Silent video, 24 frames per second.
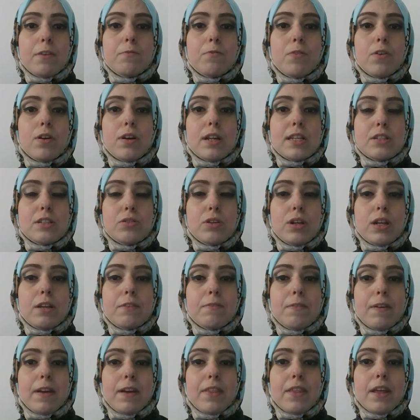for reasoning
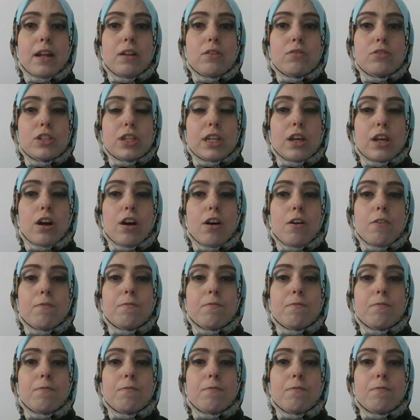via the logic of